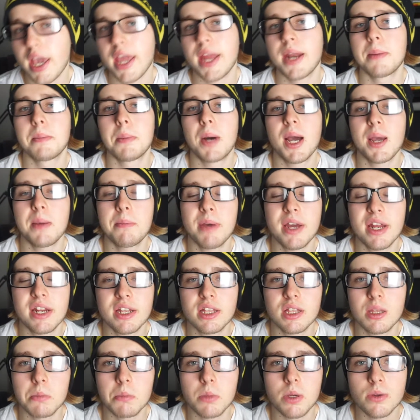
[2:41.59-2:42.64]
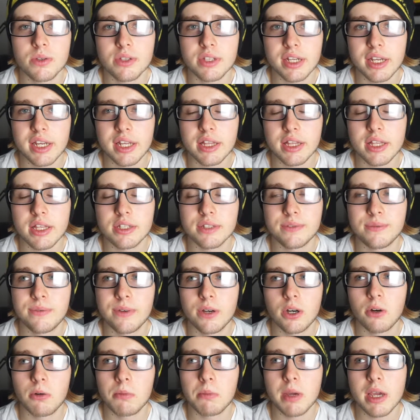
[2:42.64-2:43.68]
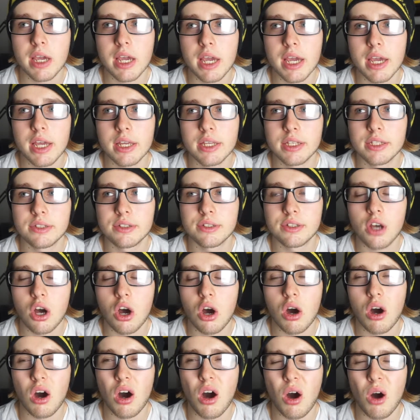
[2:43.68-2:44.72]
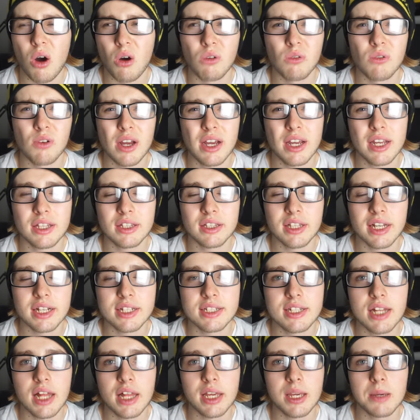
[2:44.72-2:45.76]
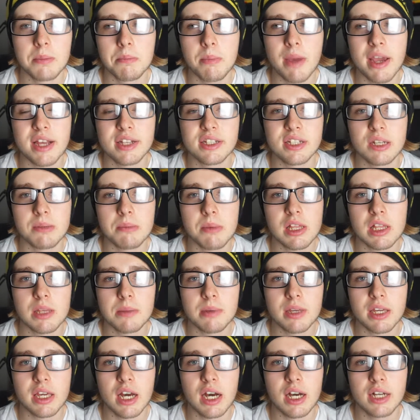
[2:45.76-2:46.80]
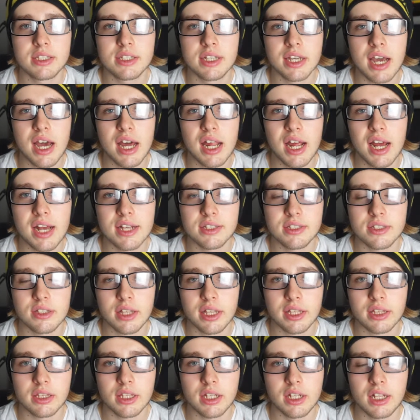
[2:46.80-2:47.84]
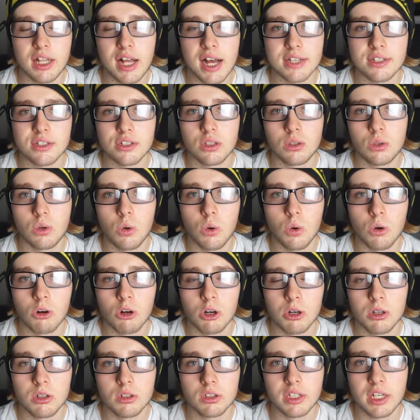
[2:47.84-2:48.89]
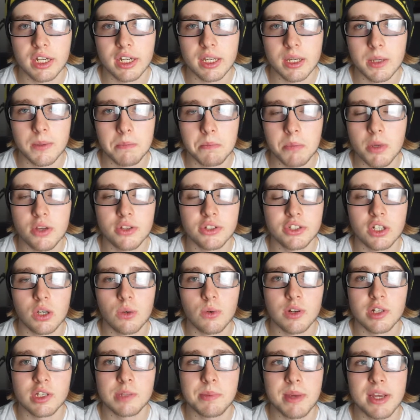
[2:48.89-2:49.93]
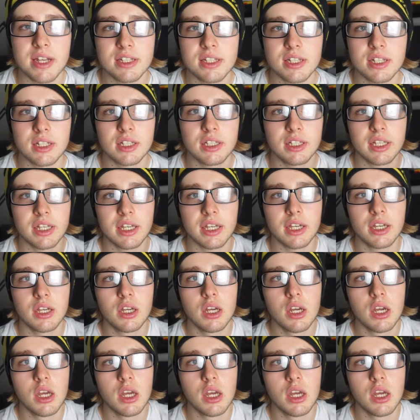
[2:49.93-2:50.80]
And in my opinion, the music in this film is alright. It's not amazing, mainly because it kind of has the classical horror music, where it's basically